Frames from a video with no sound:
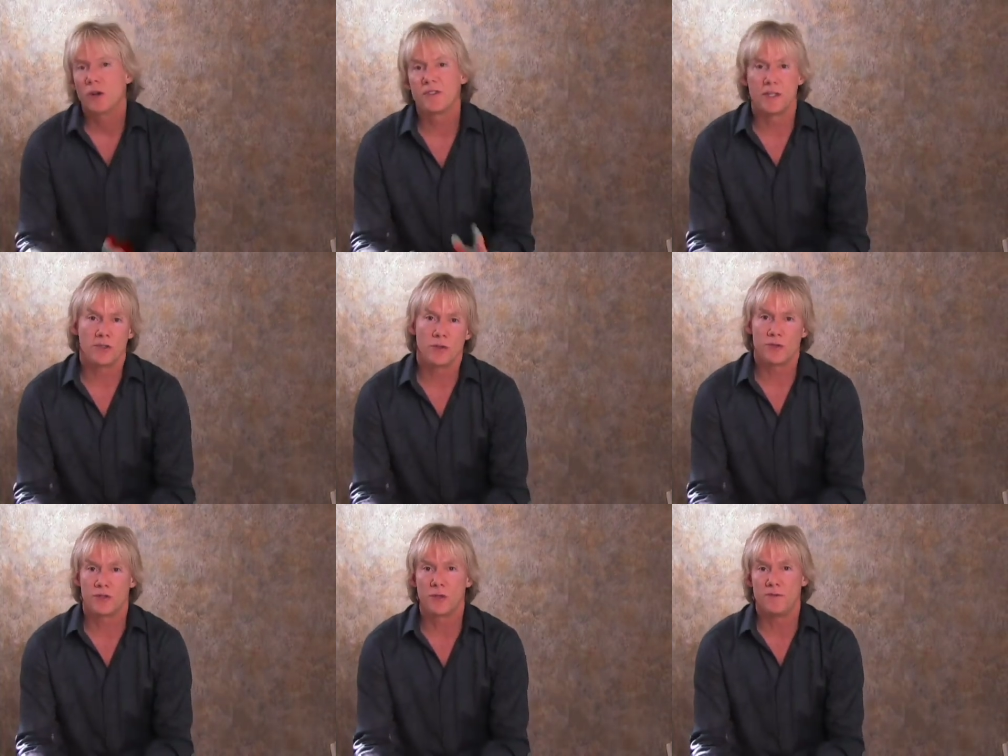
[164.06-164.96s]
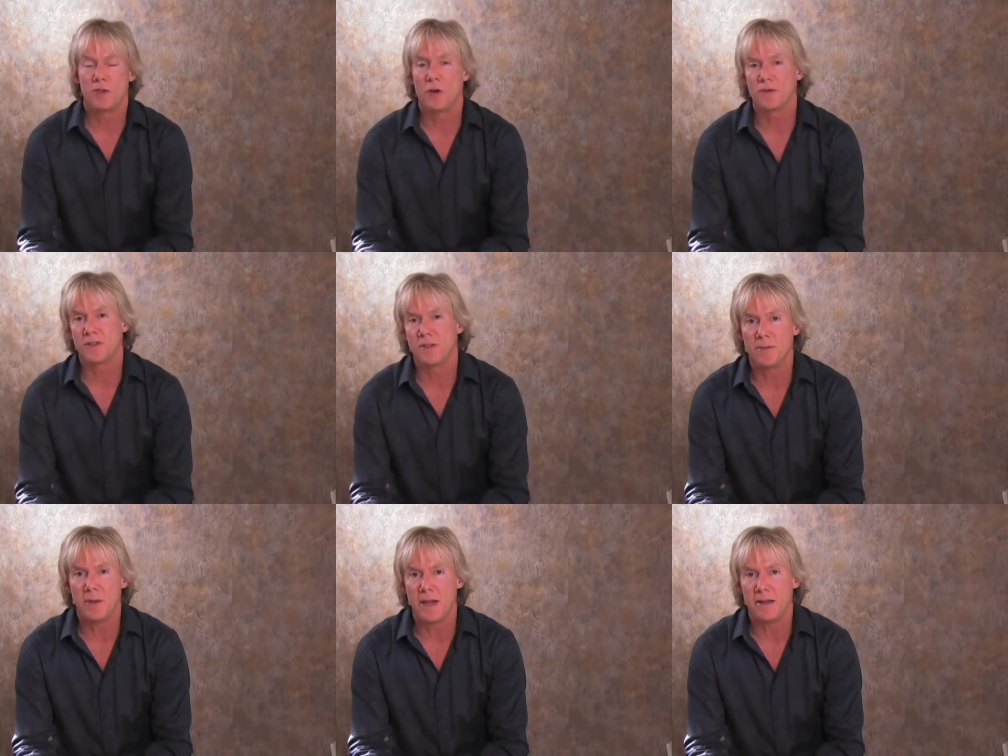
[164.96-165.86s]
Okay, so, so you've chosen a
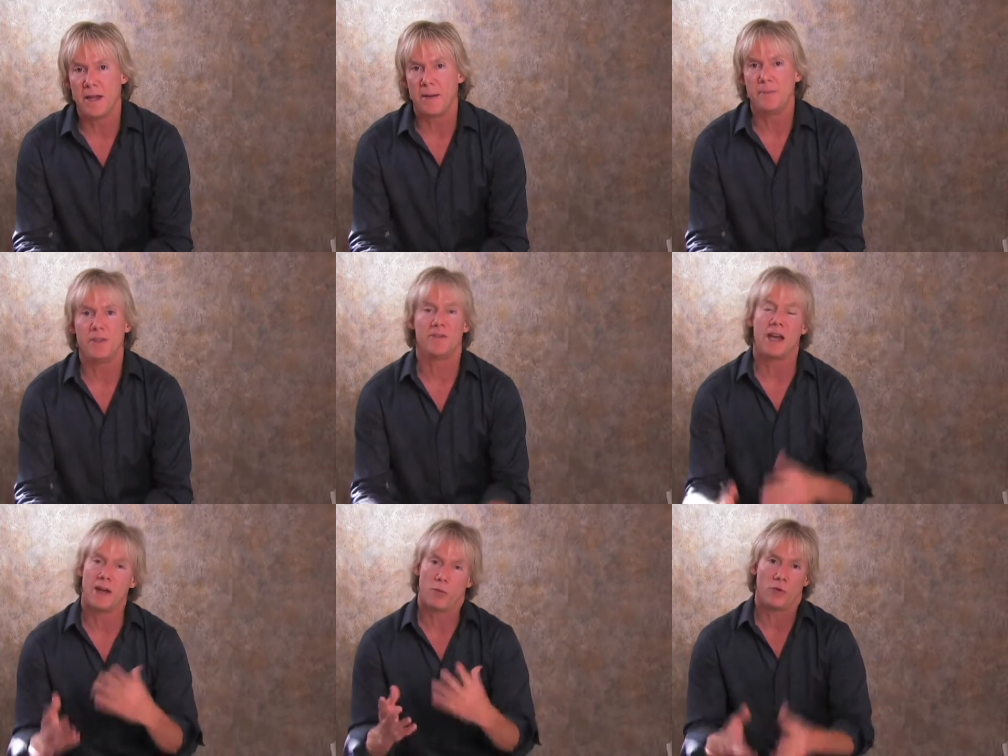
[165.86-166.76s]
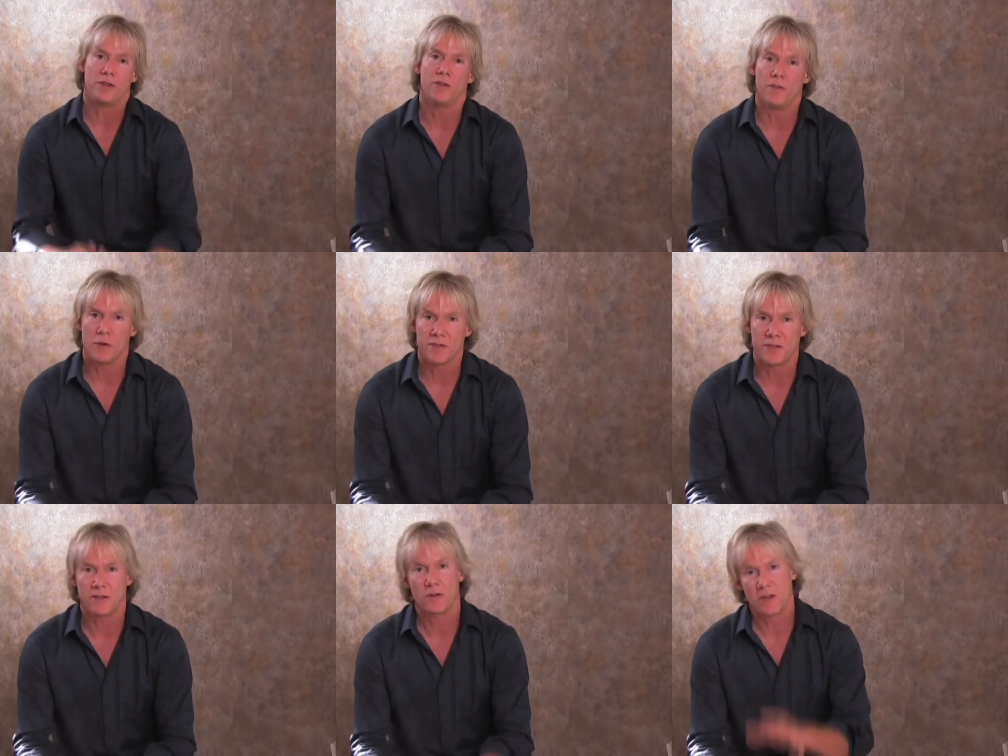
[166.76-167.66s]
domain name, you've got one year of
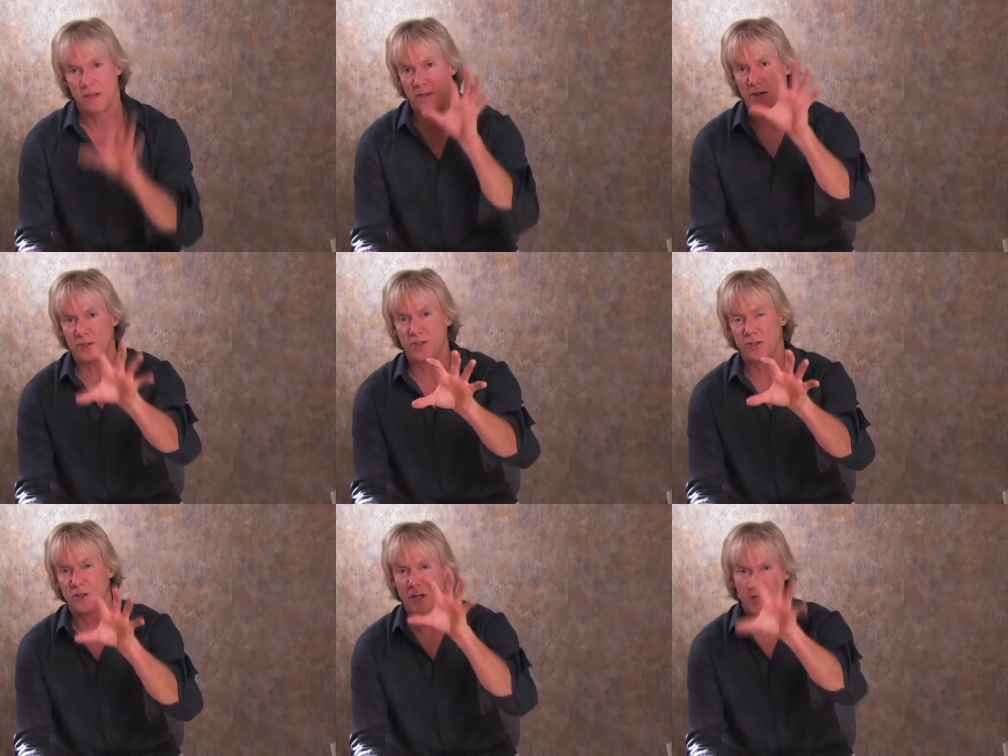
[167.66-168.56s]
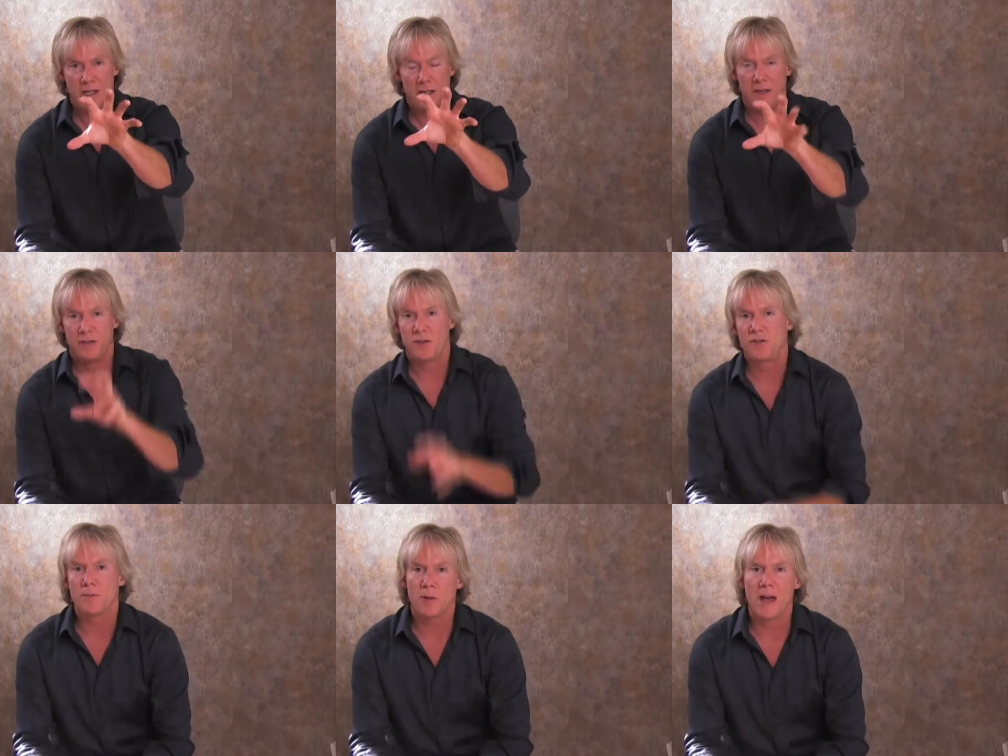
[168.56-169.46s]
hosting. Okay, there's your,
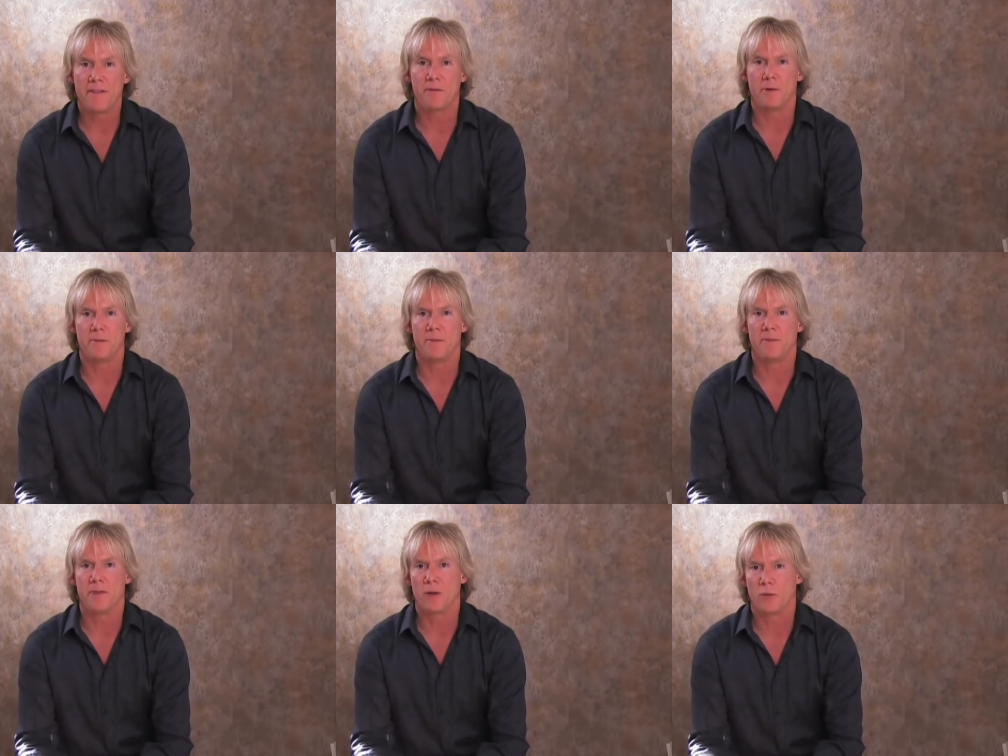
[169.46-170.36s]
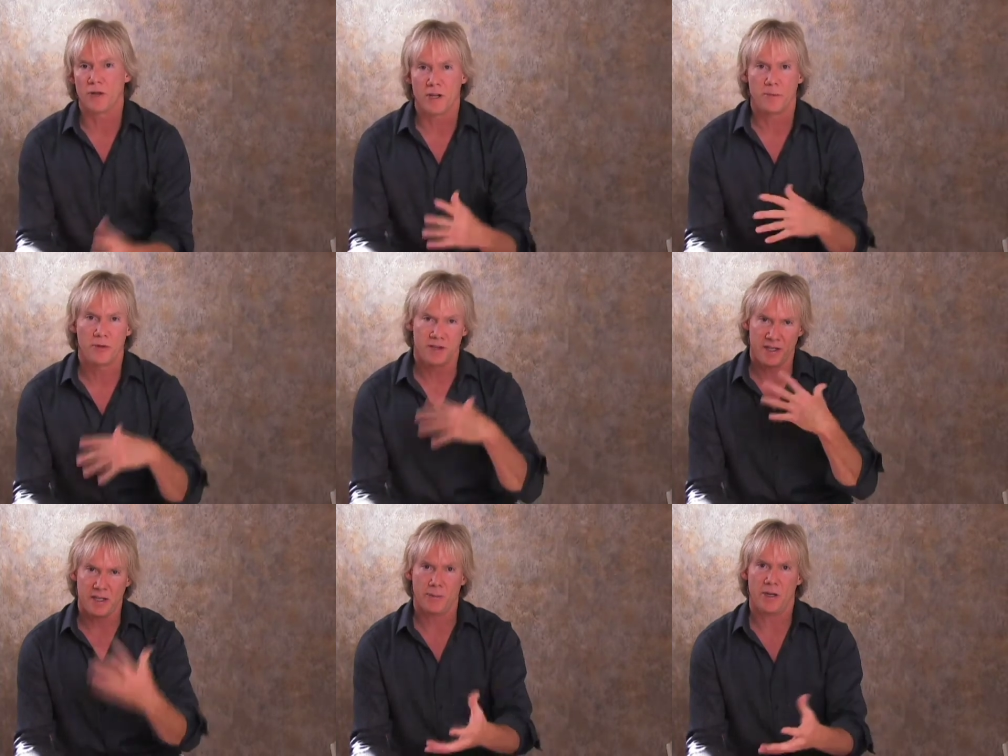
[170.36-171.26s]
there's your platform that we're going to put
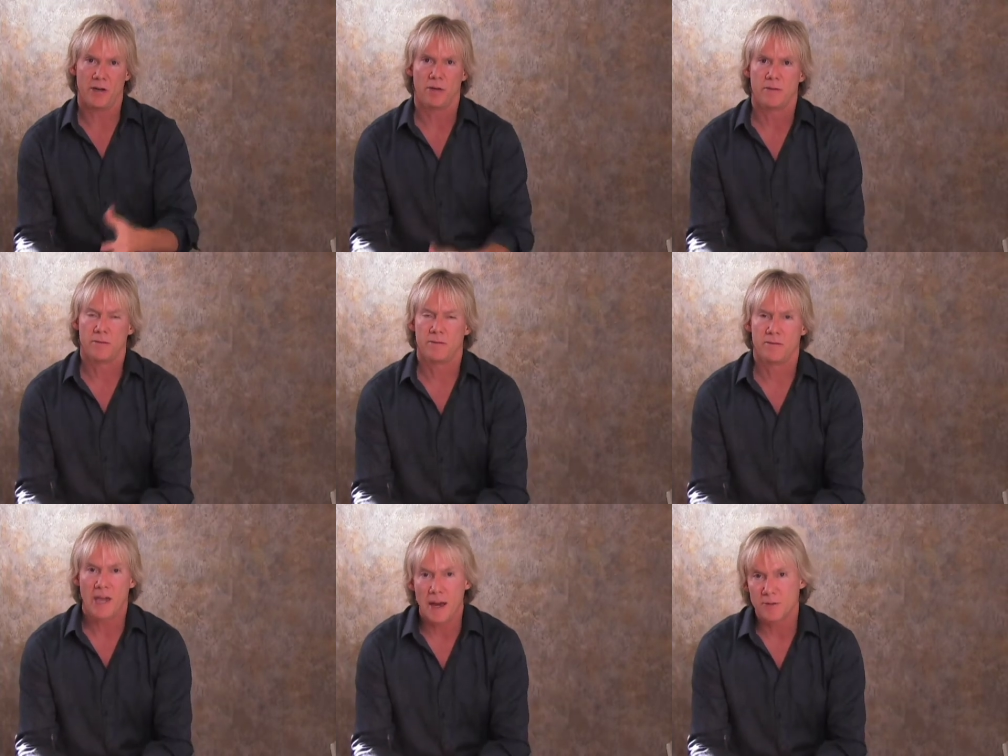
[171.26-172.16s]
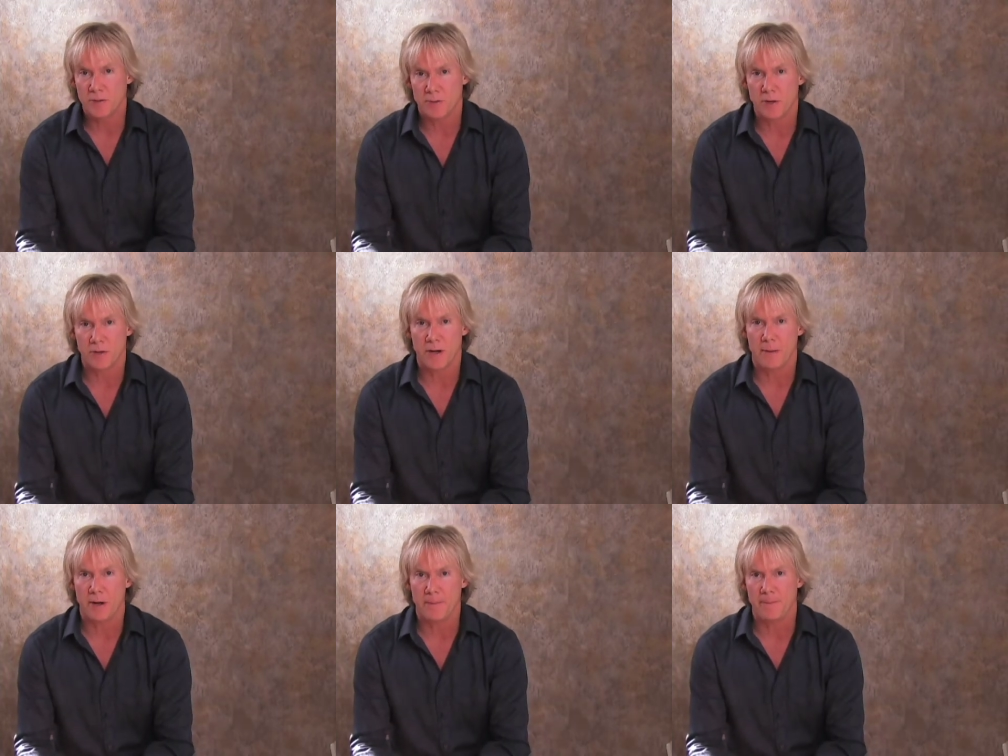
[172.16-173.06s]
the email capture
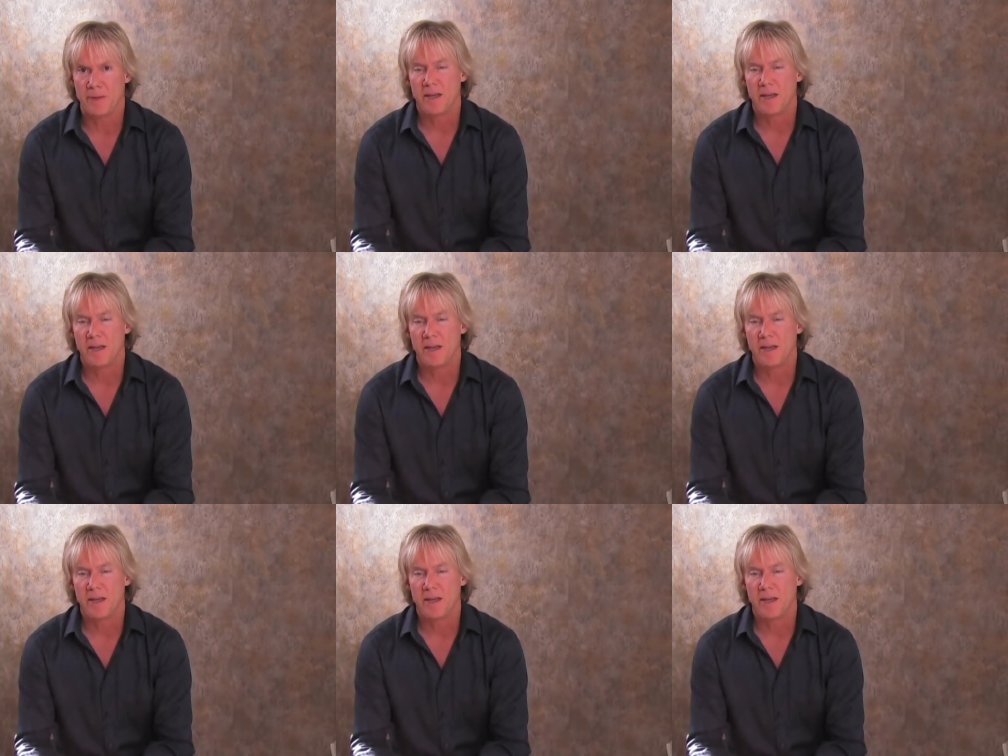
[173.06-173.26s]
program on.